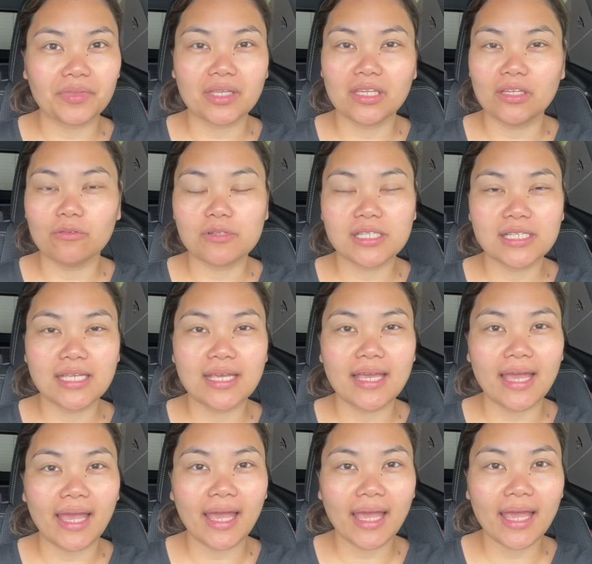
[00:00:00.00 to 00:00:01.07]
you'll
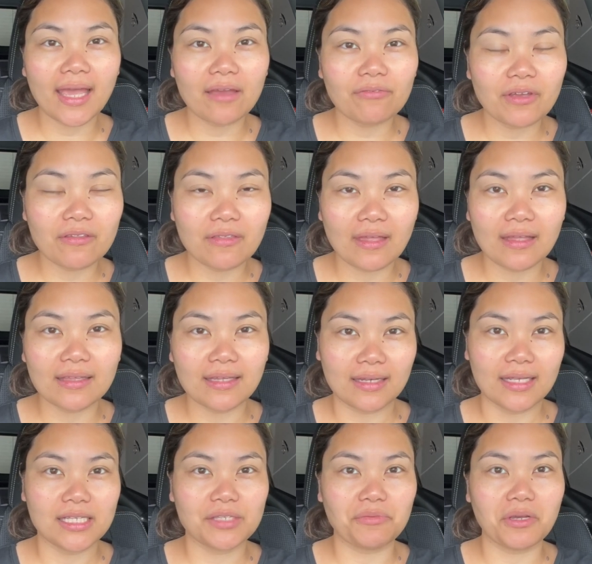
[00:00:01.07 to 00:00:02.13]
see everything that
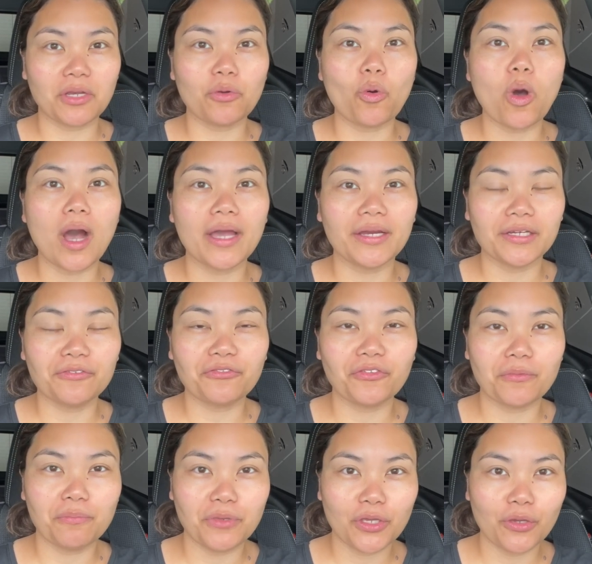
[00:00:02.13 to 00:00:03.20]
is required
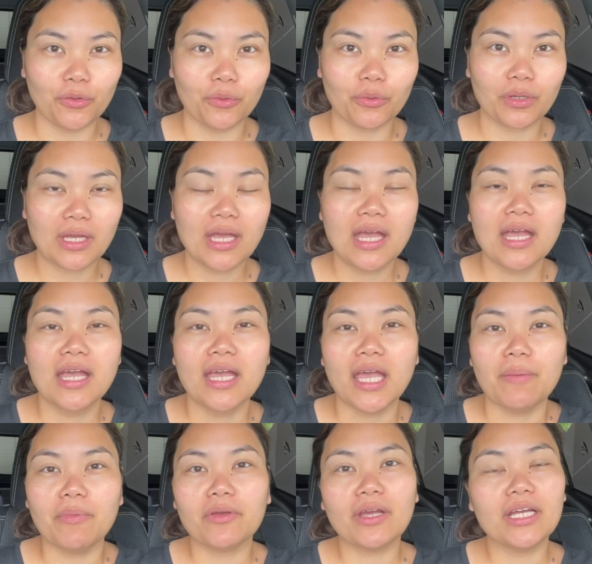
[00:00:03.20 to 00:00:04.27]
from you.
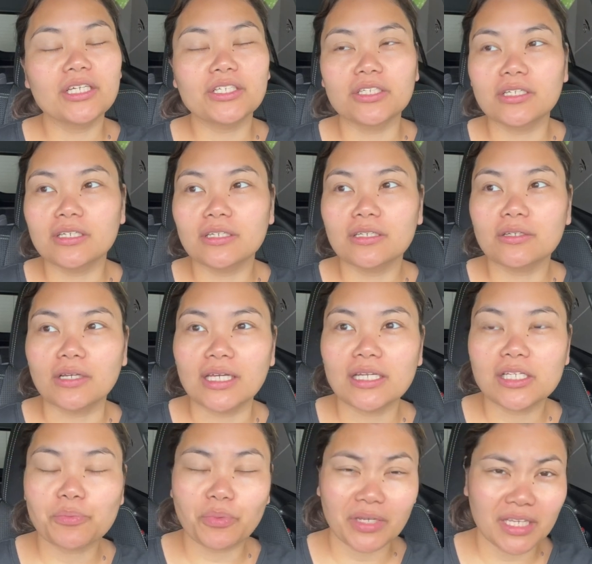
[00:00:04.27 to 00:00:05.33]
Immigration
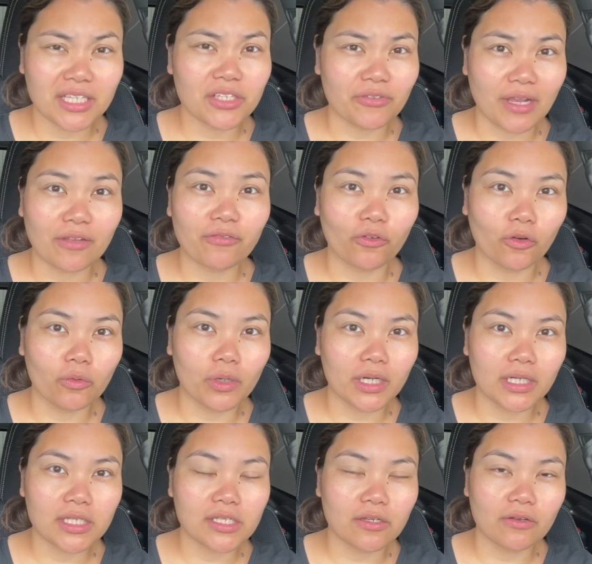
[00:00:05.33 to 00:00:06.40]
is pretty
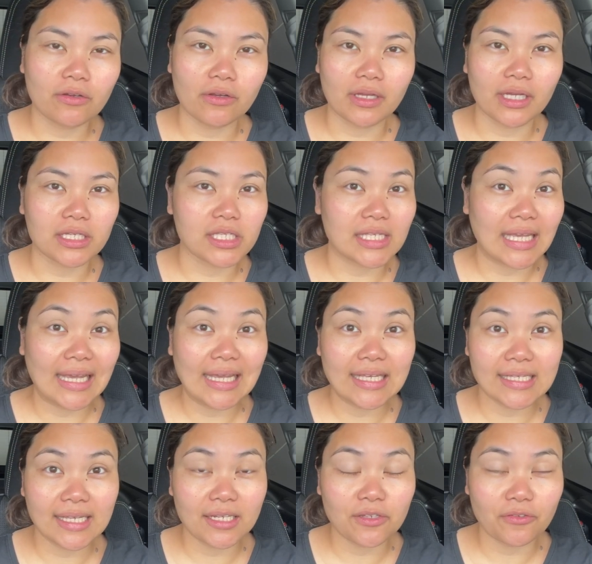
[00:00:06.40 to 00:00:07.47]
straightforward, so it's
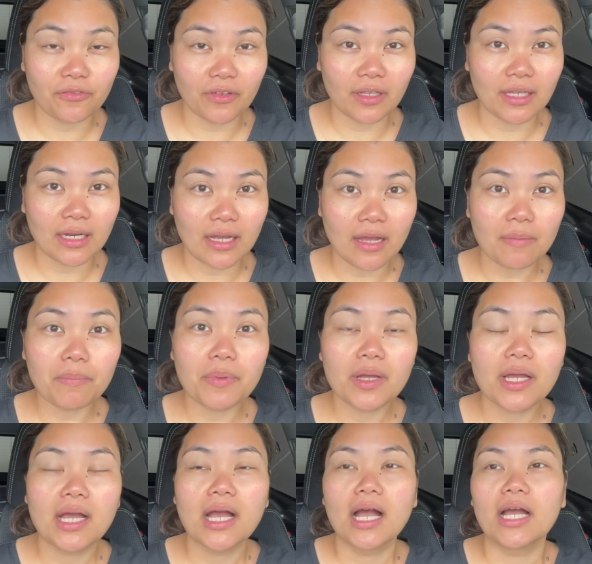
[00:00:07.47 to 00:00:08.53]
easy to fill it up.
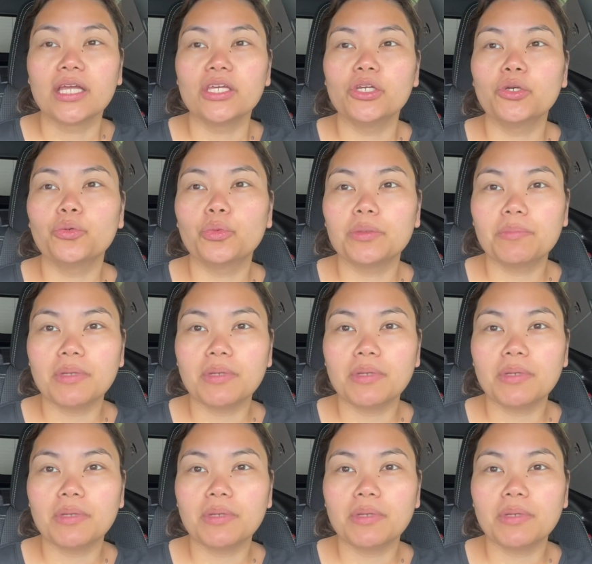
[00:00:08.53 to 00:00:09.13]
You would